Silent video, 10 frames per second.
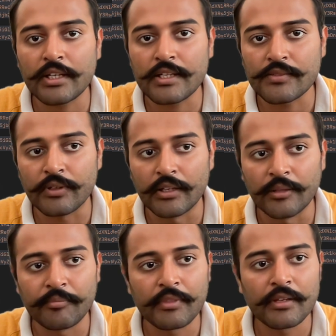as well.
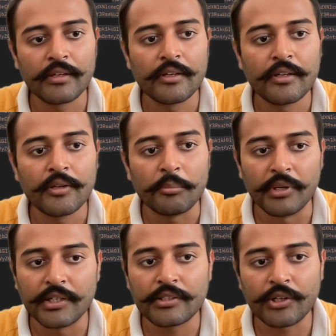
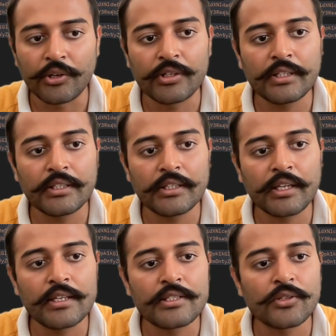But not in the
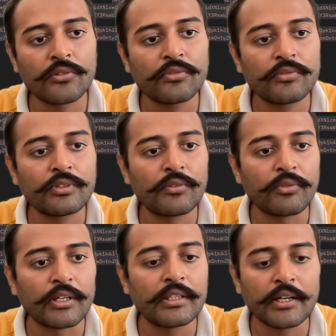case of the
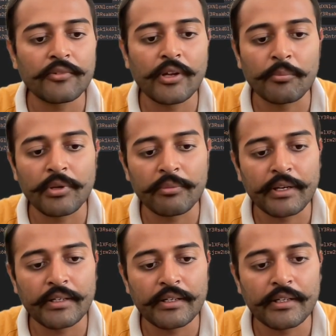one that we
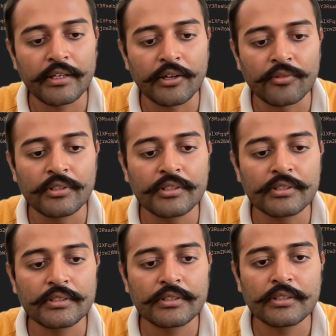implemented in our
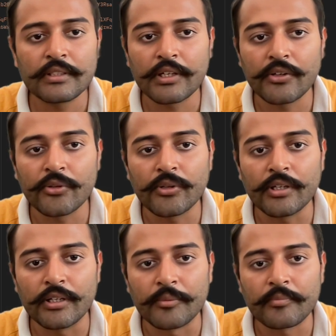
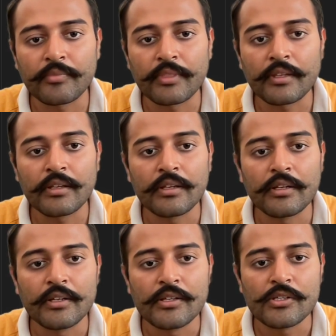controller.
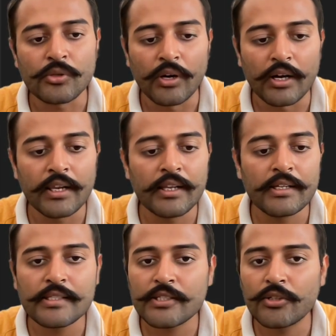So
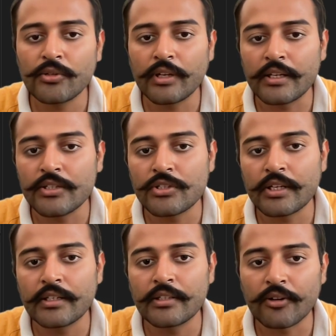unless you
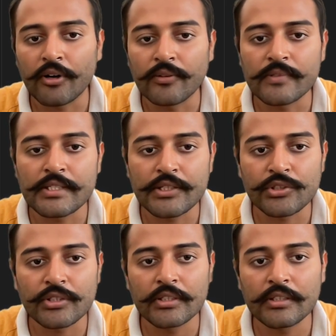initiate the
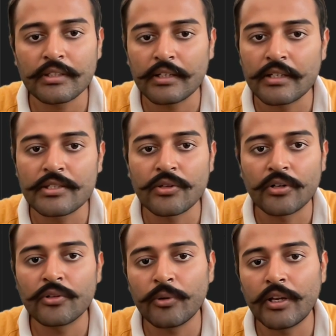conversation, it is
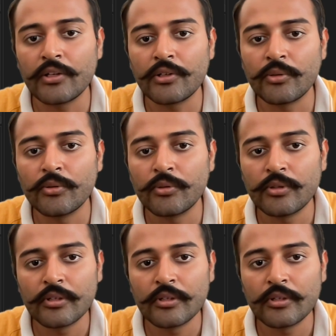not going to